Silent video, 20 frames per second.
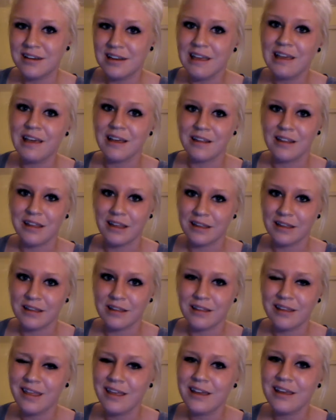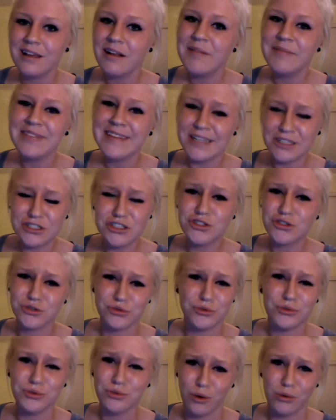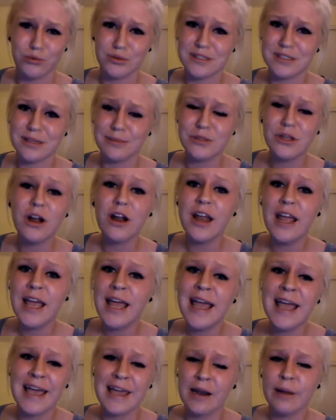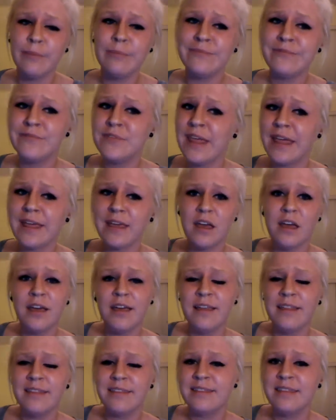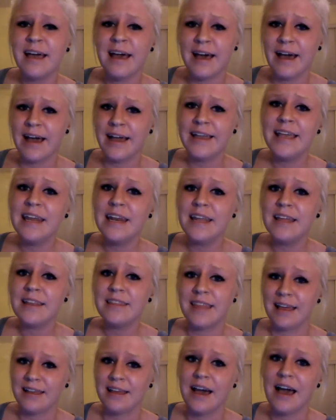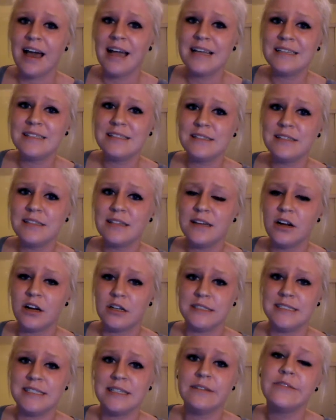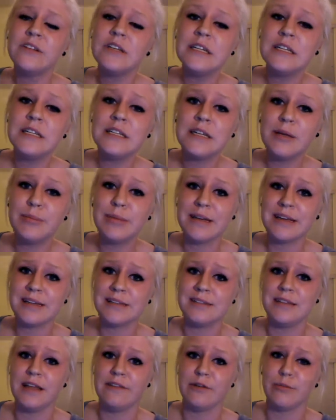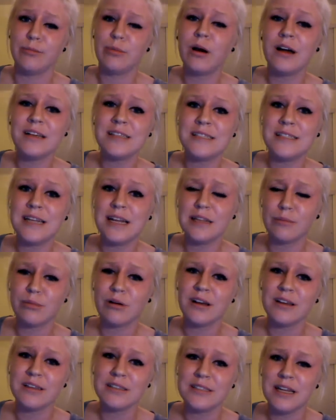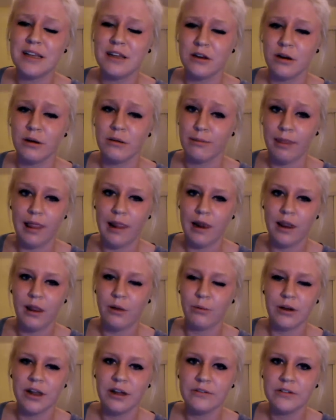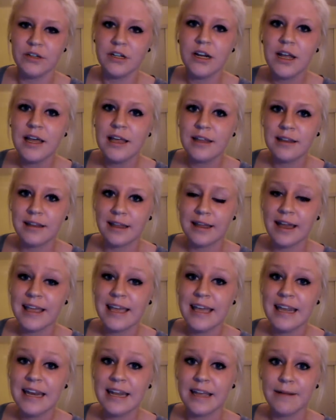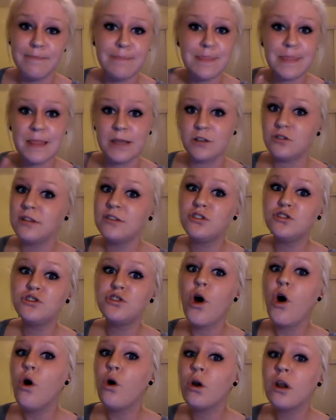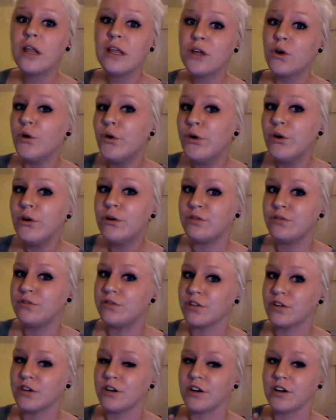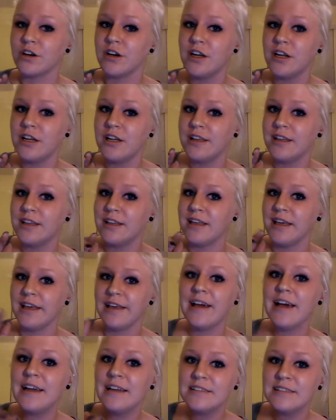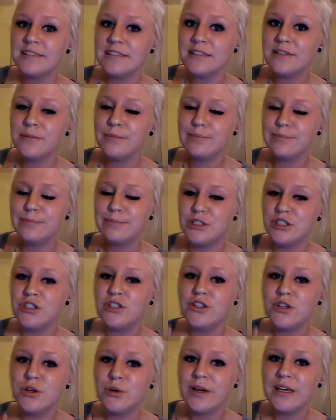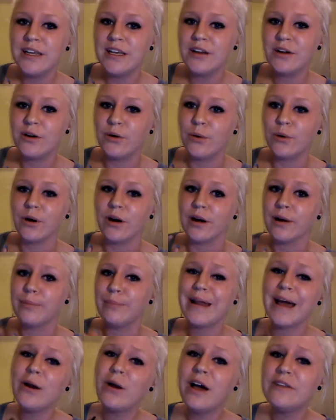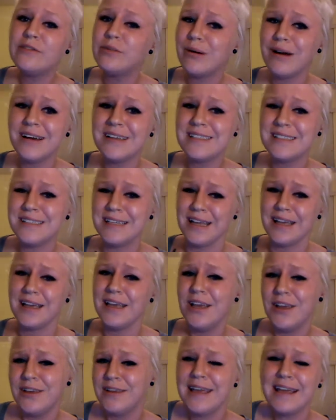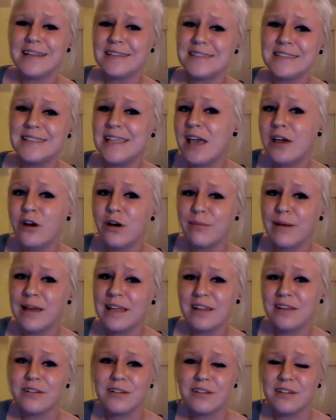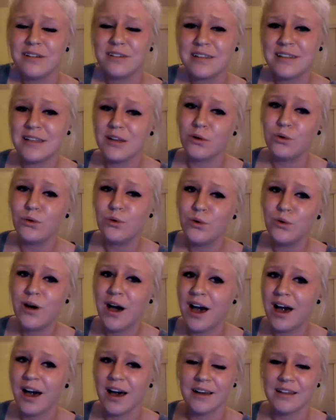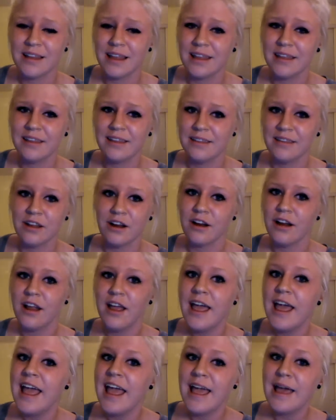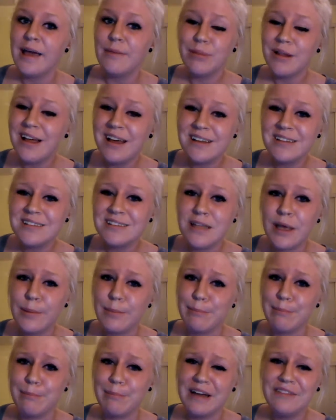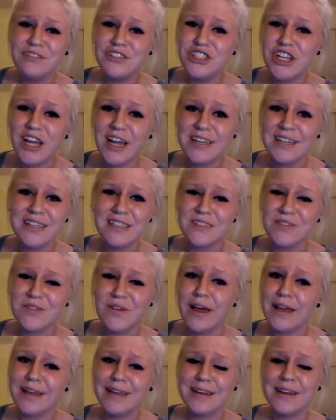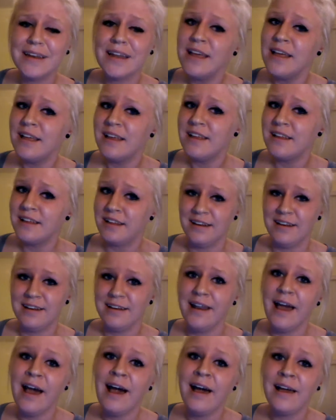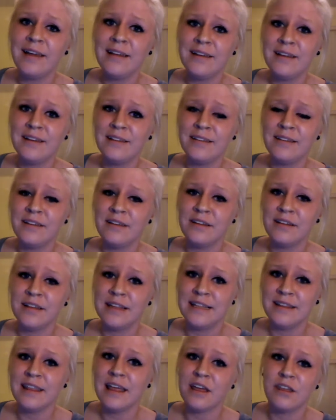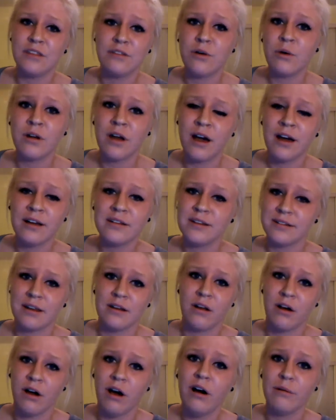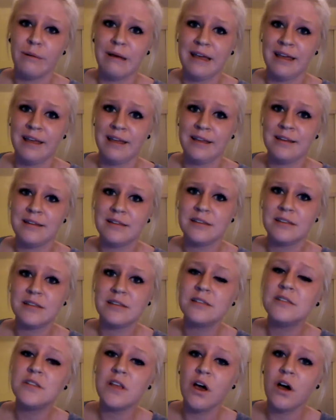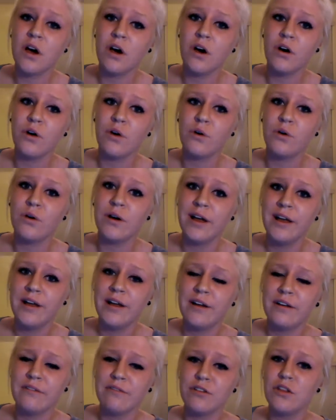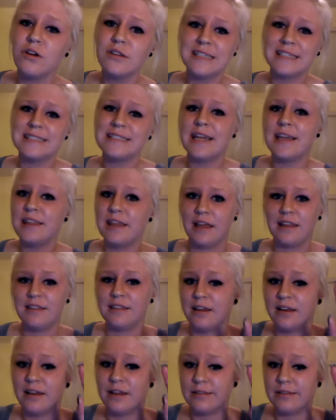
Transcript: ding-a-ling. Like, it's just gross. I'm sorry. And I'm like, I get it that guys are different because they have a prostate and a prostate, blah, blah, whatever. Like, I get it. So it's totally cool for gay guys to do it, but I don't have a prostate. You can't tickle my little, hoo-ha, like, in there. Plus, my vagina is fucking not like throwing a hot dog down a hallway. So, for those that say that